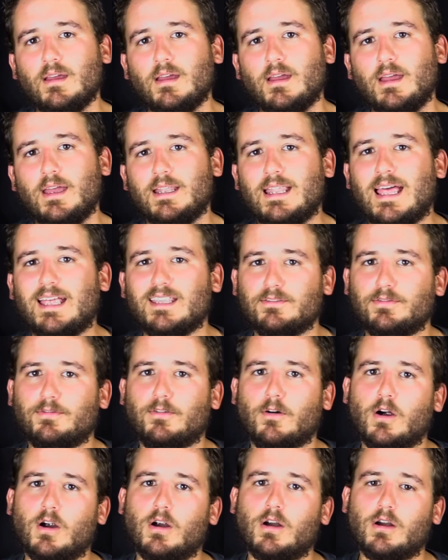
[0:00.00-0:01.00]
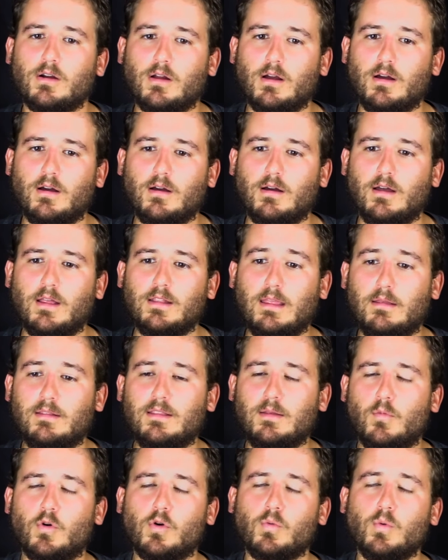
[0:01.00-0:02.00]
And as far
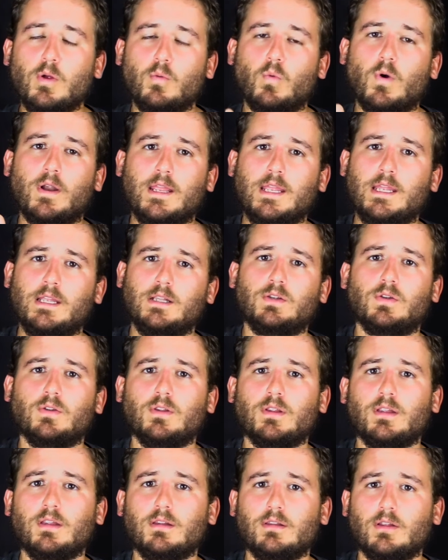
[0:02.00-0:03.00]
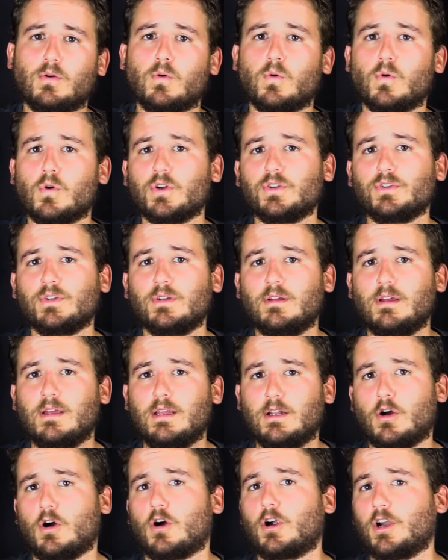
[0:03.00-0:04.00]
the more we went into the course,
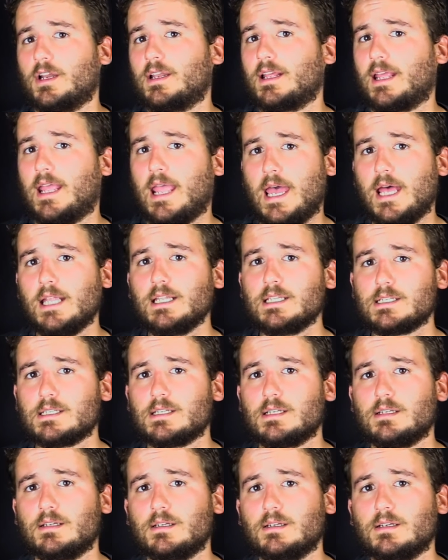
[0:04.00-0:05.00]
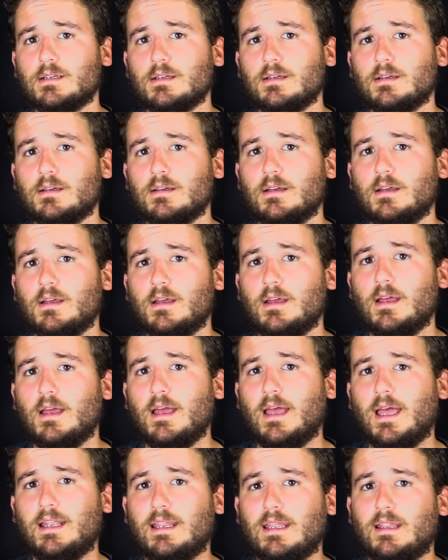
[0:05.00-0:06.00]
it harder it gets,
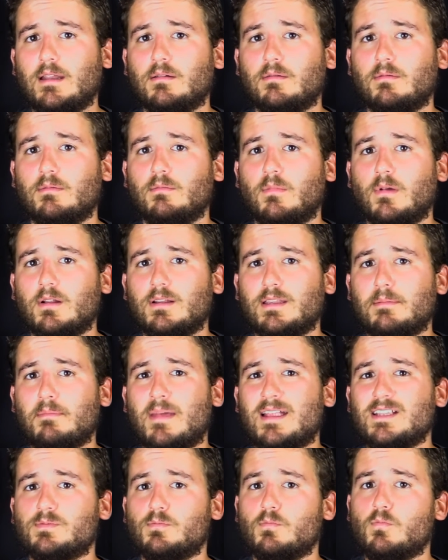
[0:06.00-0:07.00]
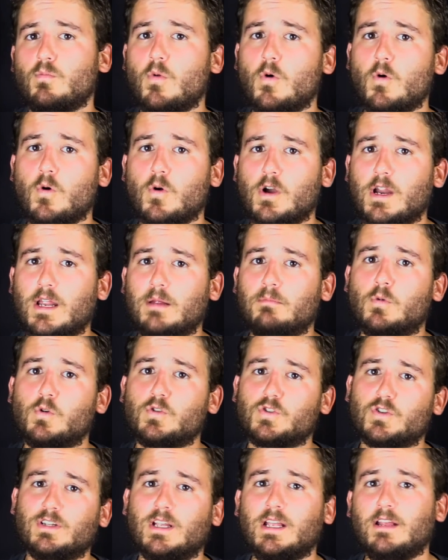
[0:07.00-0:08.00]
and it demands more
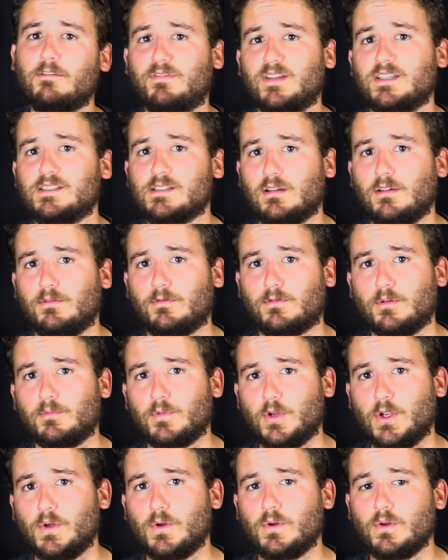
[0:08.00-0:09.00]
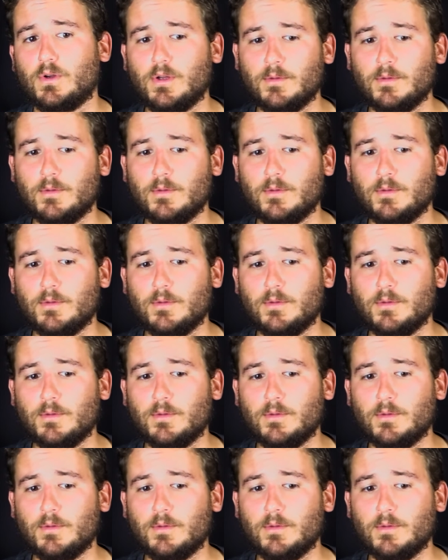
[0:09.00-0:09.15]
emotionally and physically from you.